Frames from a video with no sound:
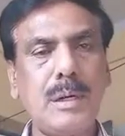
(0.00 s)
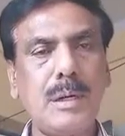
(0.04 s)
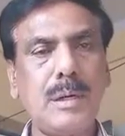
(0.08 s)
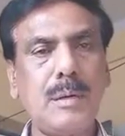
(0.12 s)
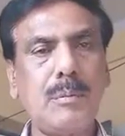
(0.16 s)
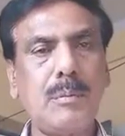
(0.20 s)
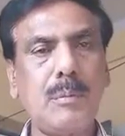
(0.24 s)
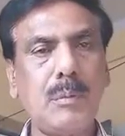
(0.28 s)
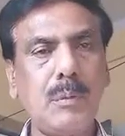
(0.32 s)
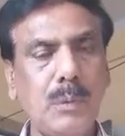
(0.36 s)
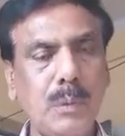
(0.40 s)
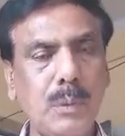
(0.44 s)

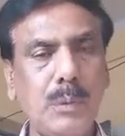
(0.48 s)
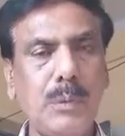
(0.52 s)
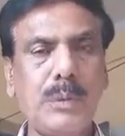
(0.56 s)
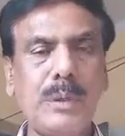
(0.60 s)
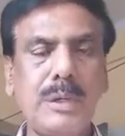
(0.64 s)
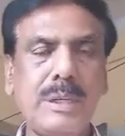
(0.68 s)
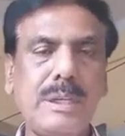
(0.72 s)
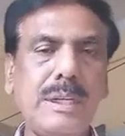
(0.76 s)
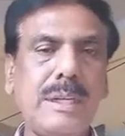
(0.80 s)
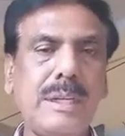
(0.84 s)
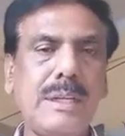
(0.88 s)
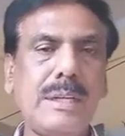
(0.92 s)

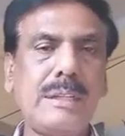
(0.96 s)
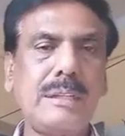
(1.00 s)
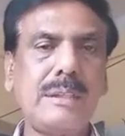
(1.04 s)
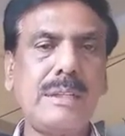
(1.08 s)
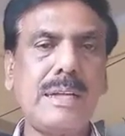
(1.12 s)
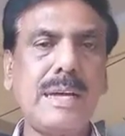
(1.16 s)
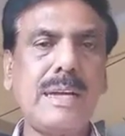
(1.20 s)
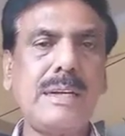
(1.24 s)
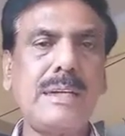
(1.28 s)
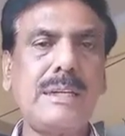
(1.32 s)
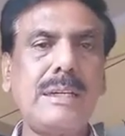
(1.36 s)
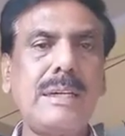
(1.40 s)
more
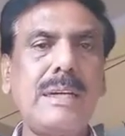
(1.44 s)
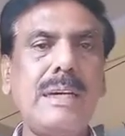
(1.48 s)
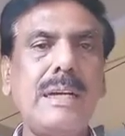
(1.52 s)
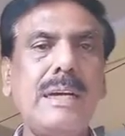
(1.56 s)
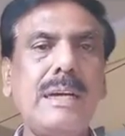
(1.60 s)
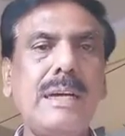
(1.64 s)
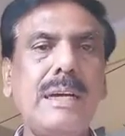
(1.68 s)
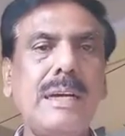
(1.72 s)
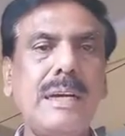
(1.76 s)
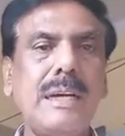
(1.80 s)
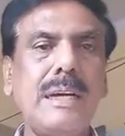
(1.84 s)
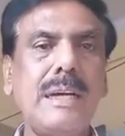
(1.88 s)
than
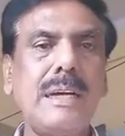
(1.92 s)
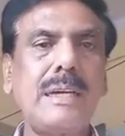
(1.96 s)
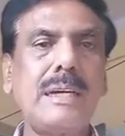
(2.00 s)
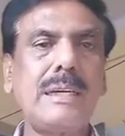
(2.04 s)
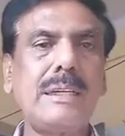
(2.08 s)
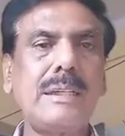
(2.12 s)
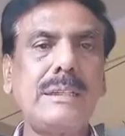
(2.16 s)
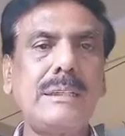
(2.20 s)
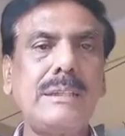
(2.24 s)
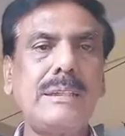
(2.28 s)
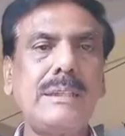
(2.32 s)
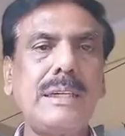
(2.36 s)

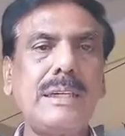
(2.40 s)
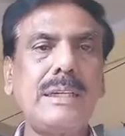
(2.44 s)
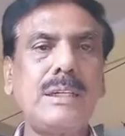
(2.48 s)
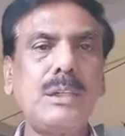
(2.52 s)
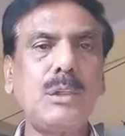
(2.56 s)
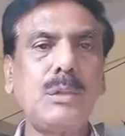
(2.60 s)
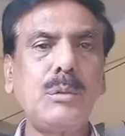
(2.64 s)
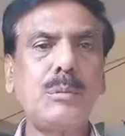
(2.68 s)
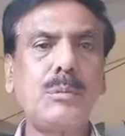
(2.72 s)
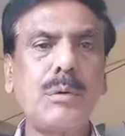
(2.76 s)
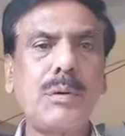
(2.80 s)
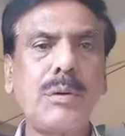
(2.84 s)
10
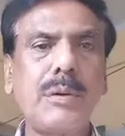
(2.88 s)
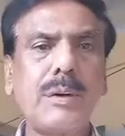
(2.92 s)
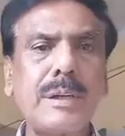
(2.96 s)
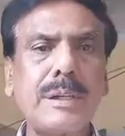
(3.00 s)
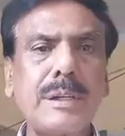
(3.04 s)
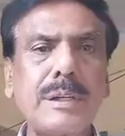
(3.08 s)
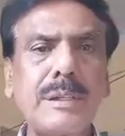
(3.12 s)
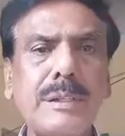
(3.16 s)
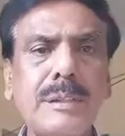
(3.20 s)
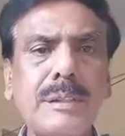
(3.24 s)
to the power